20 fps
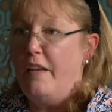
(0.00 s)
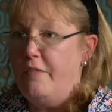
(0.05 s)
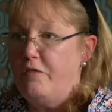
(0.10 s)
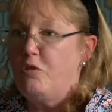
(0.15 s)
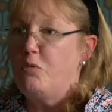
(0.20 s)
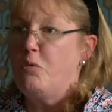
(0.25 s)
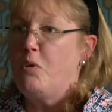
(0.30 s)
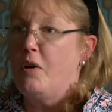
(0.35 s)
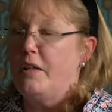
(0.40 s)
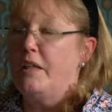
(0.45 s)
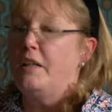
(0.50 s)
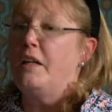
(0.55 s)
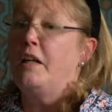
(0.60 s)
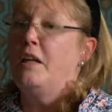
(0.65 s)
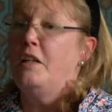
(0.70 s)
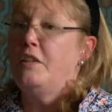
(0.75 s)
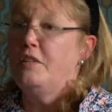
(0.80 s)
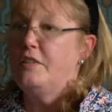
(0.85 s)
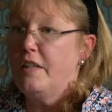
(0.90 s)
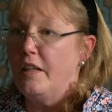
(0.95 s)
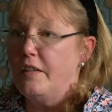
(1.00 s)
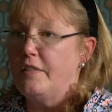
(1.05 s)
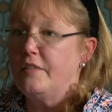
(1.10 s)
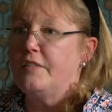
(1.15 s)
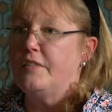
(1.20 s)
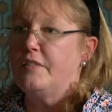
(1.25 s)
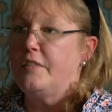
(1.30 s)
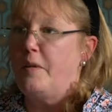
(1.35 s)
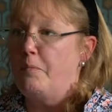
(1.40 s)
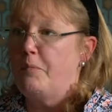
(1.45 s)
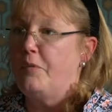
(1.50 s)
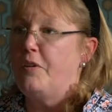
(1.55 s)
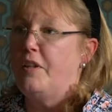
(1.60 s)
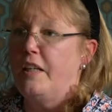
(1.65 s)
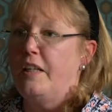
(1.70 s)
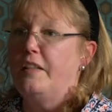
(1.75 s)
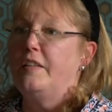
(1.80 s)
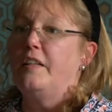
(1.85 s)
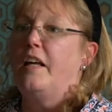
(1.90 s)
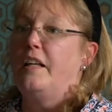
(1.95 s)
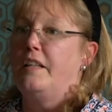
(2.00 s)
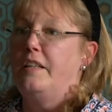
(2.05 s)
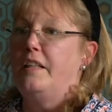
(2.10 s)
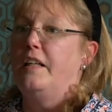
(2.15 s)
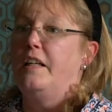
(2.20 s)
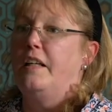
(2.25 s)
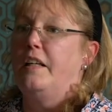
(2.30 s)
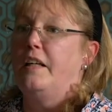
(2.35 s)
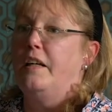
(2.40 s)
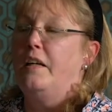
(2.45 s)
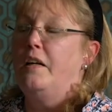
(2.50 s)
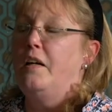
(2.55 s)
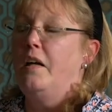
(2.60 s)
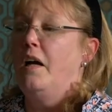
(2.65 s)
Everyone does something in that year.